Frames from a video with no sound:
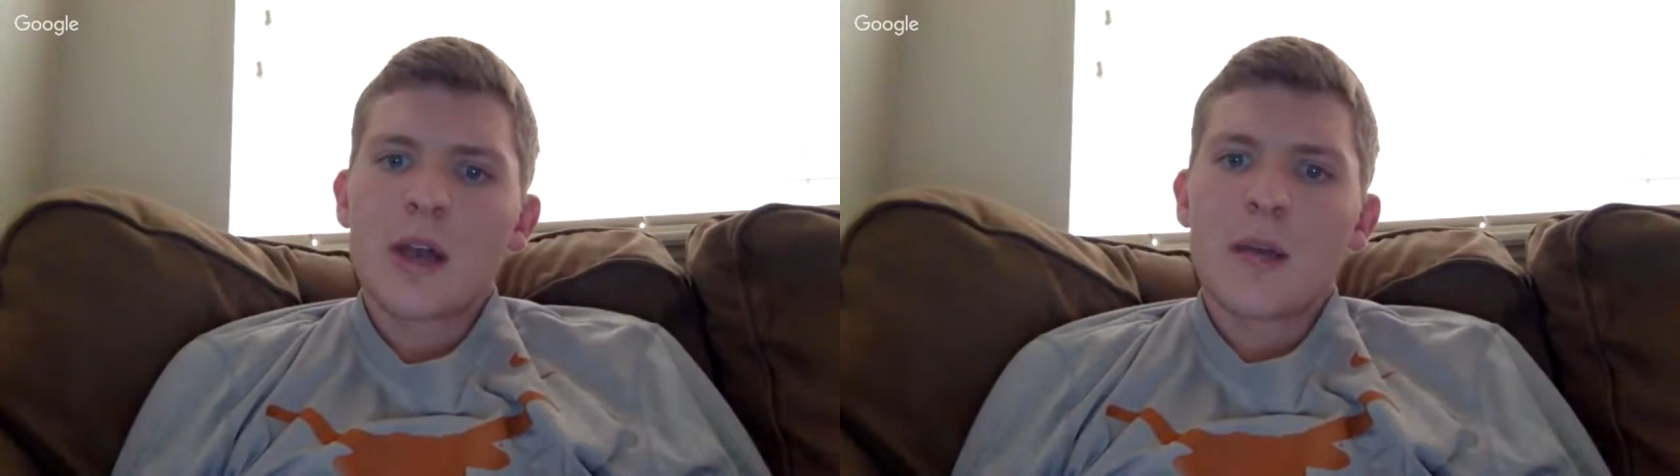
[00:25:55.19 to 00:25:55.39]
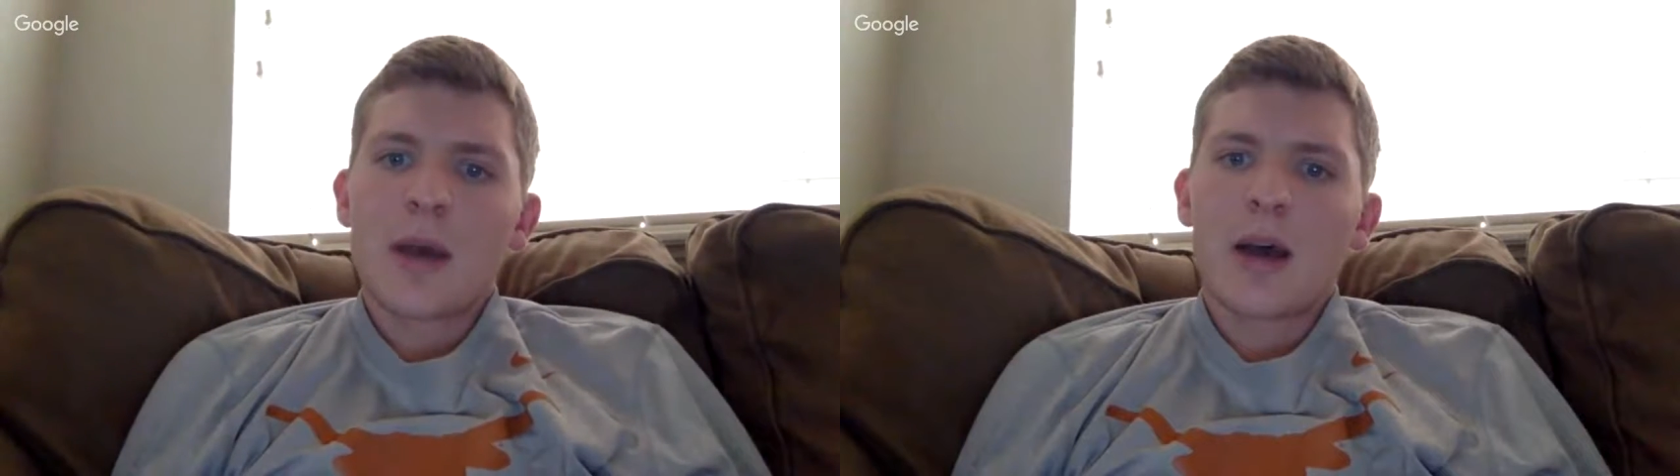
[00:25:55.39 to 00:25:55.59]

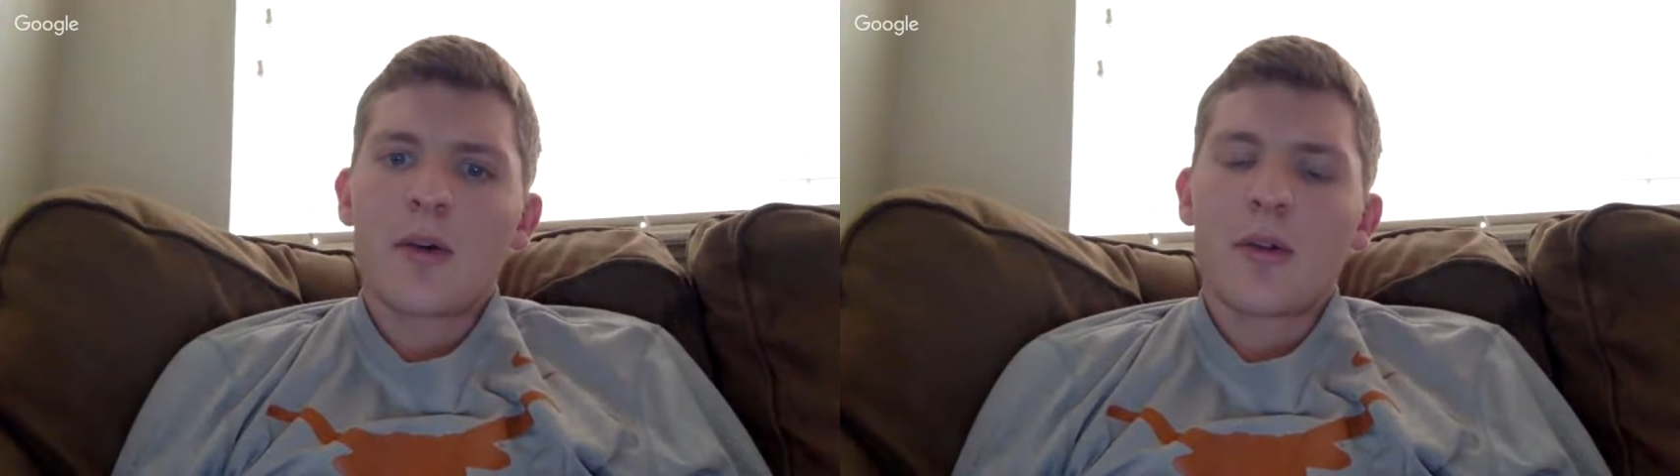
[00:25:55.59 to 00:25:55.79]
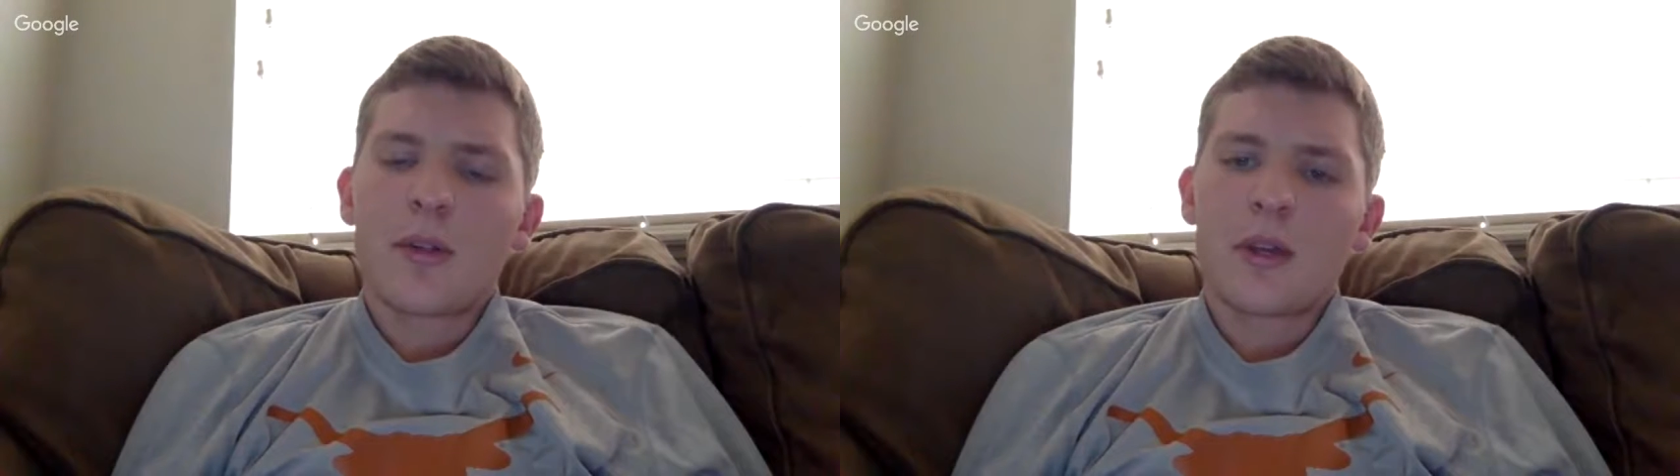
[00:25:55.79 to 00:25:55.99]

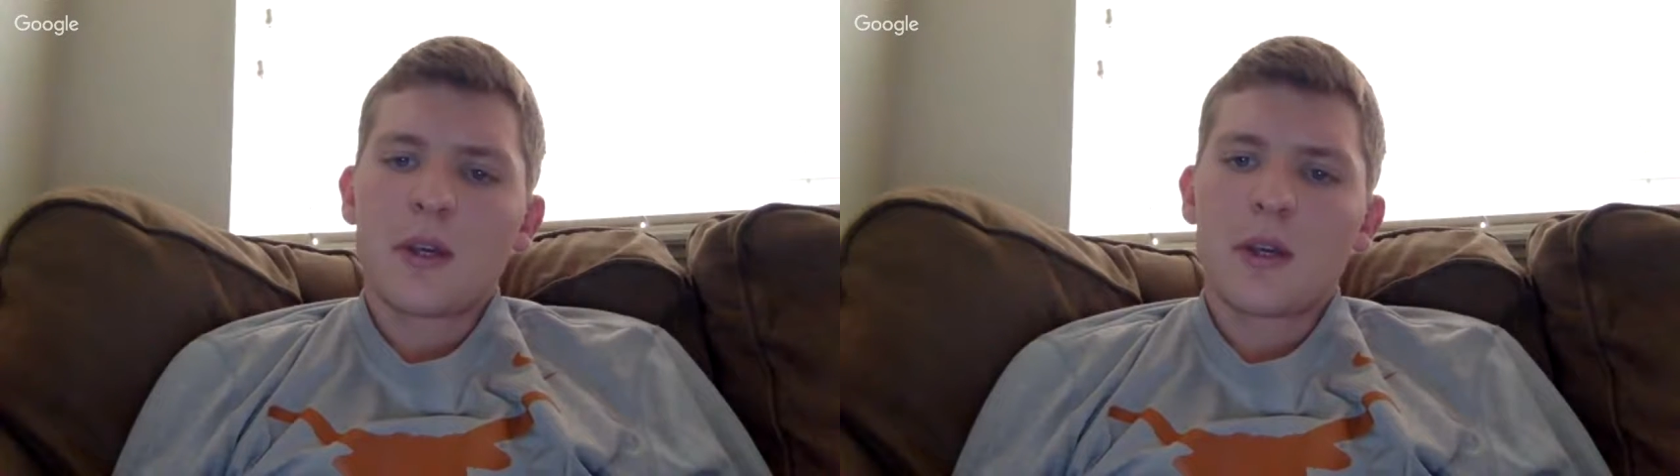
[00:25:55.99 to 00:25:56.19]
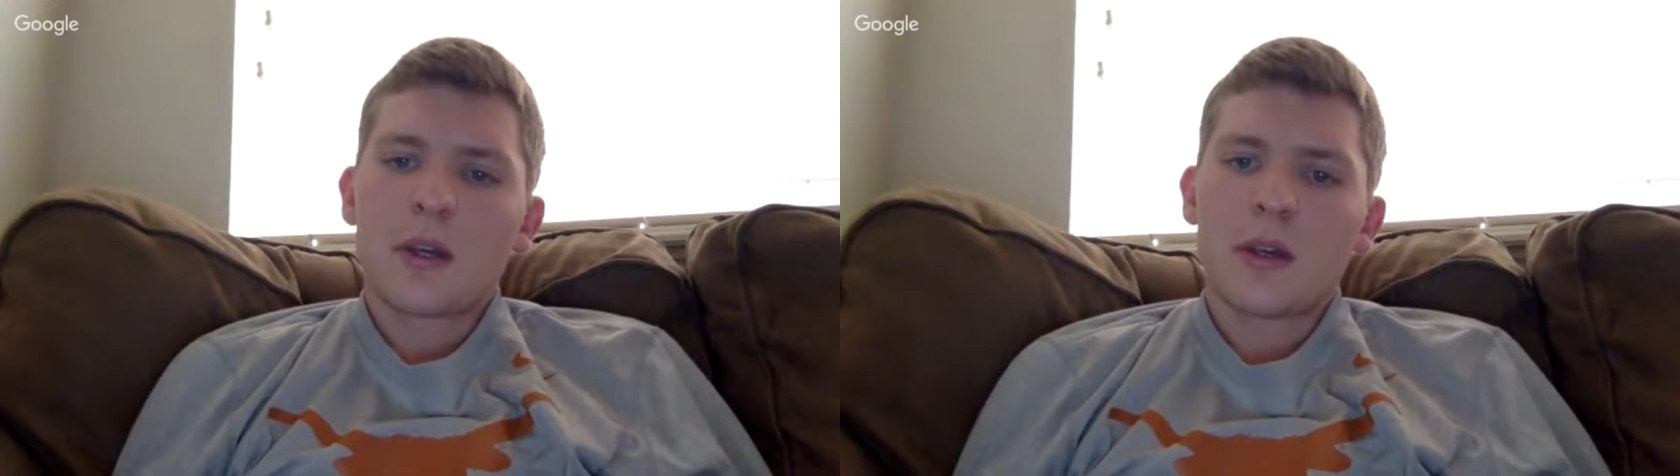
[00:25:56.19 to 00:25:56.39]
about
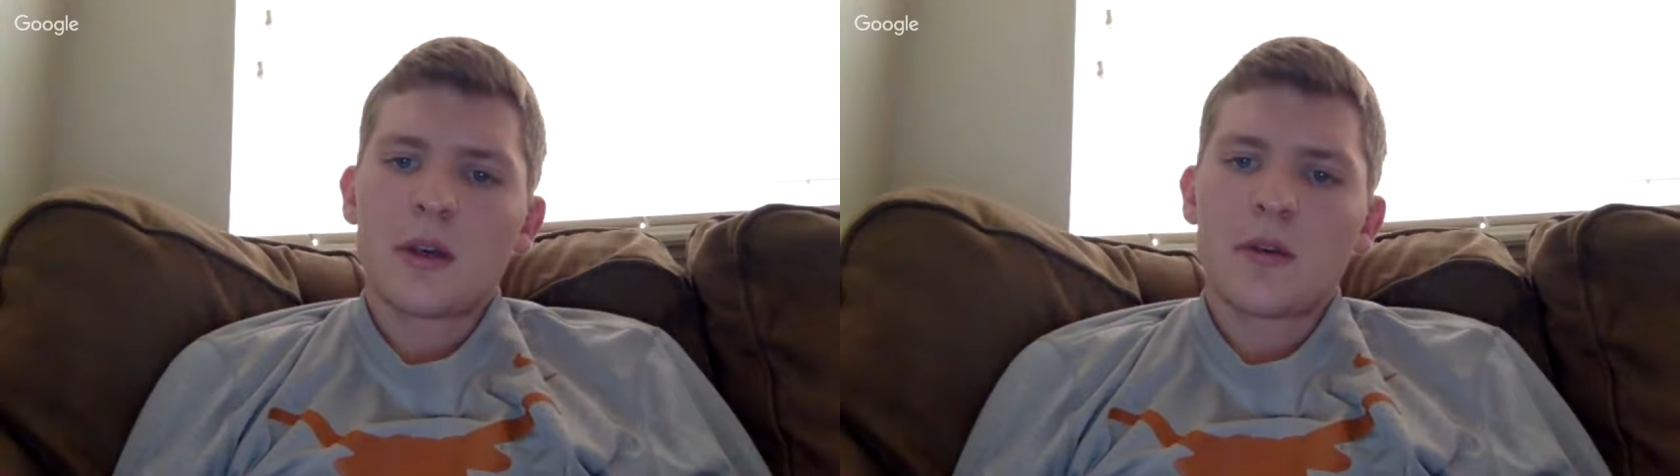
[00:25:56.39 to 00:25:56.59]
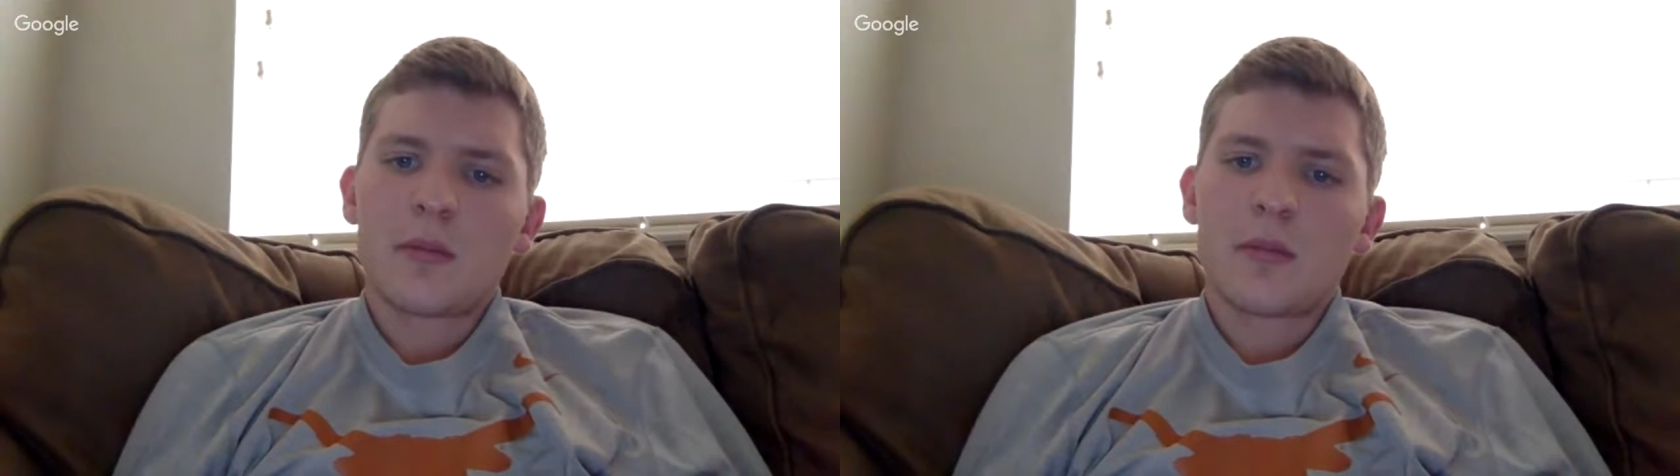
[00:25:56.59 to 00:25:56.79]

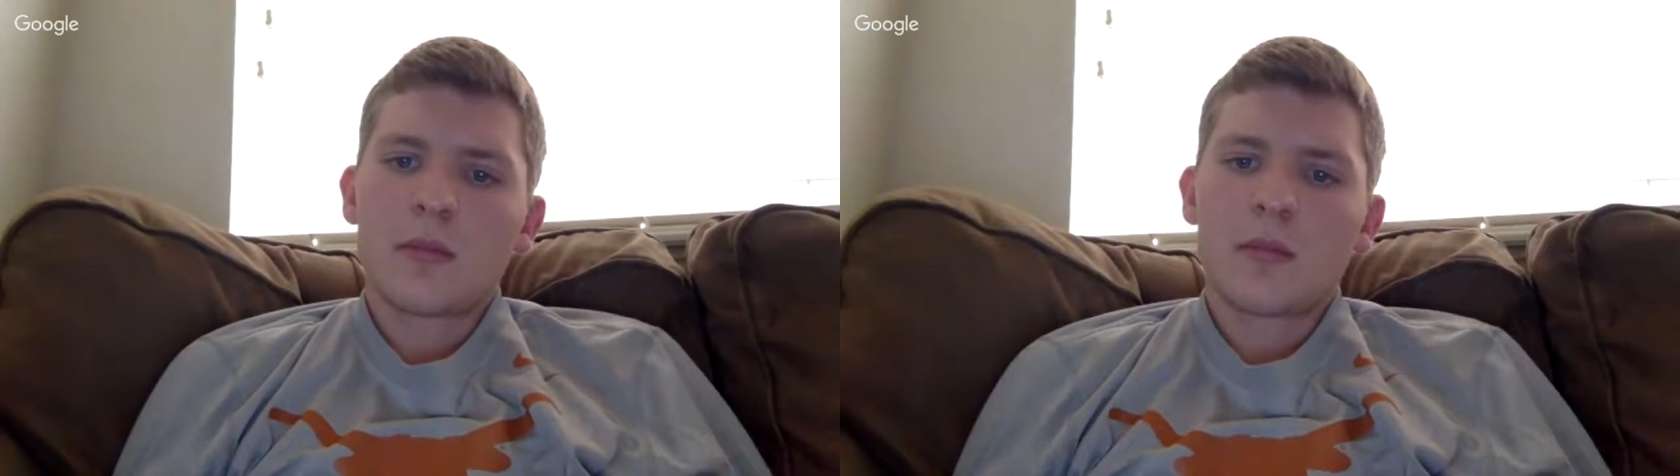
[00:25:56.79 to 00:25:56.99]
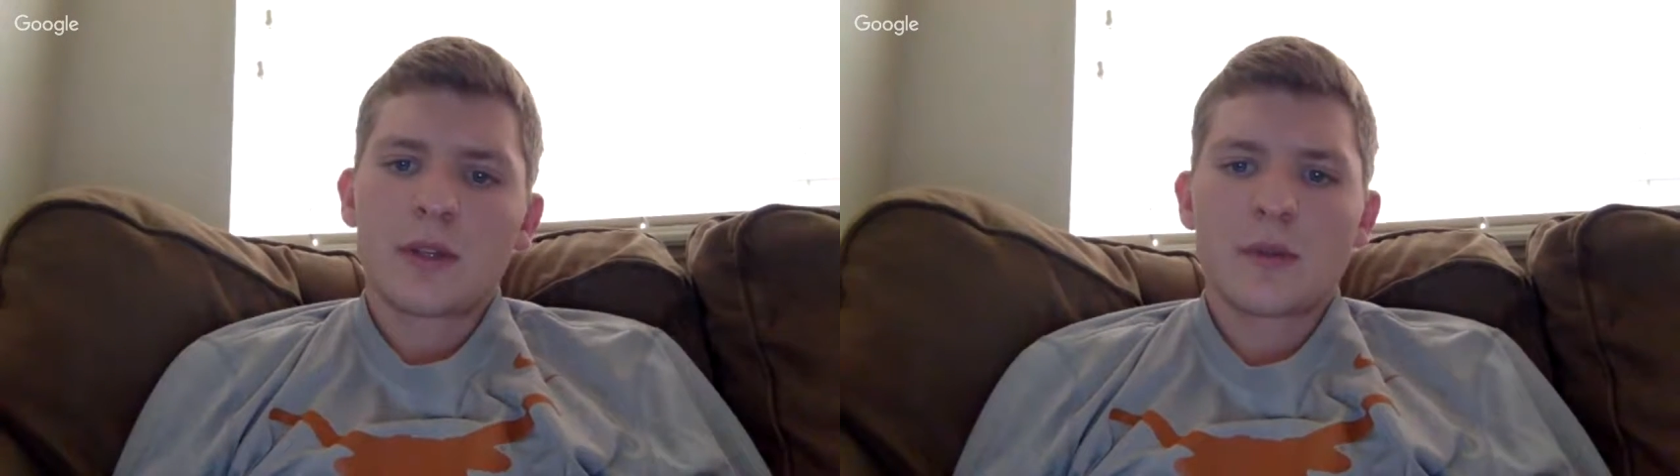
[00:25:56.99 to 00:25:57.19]

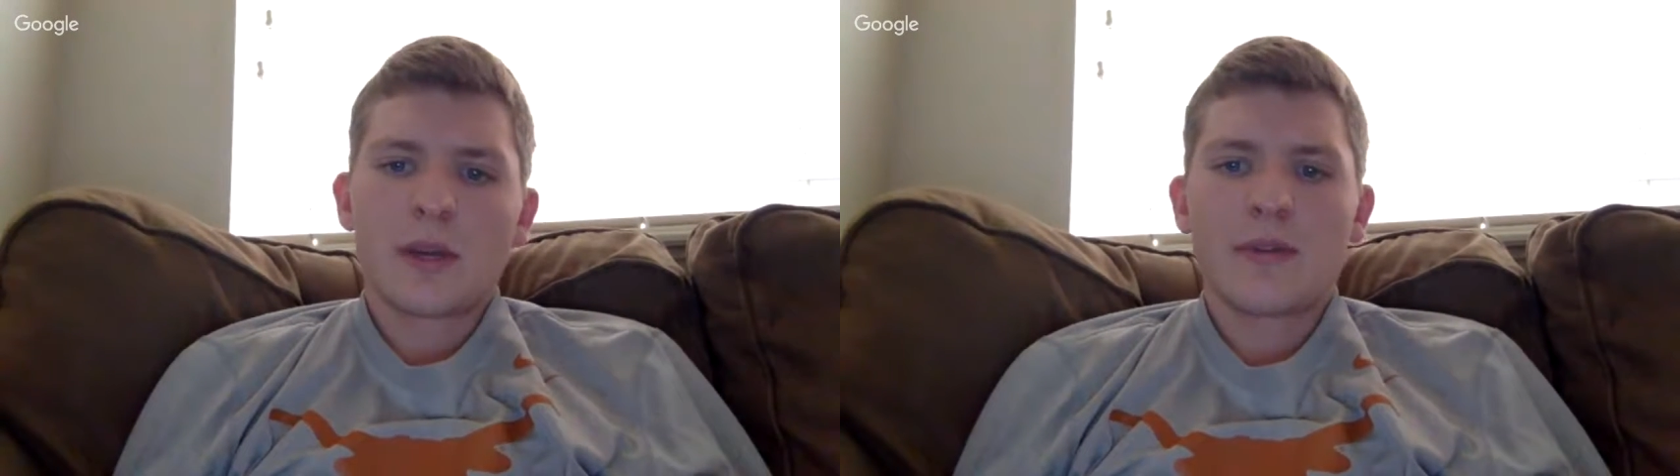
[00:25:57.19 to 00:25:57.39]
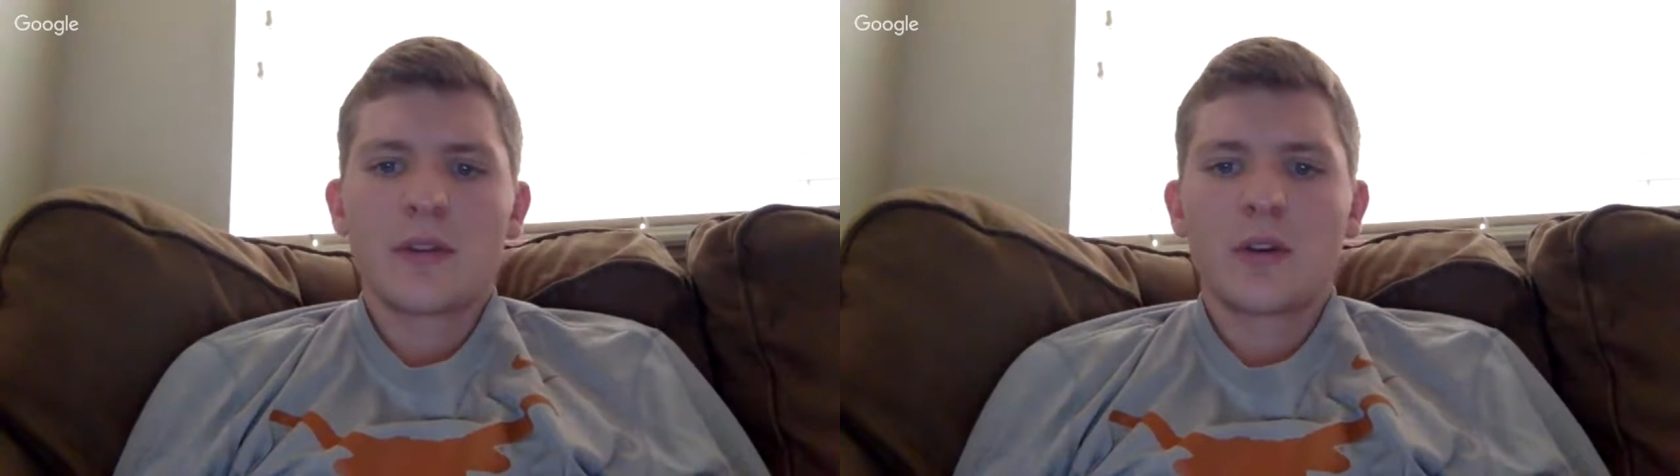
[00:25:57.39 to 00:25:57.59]
because we have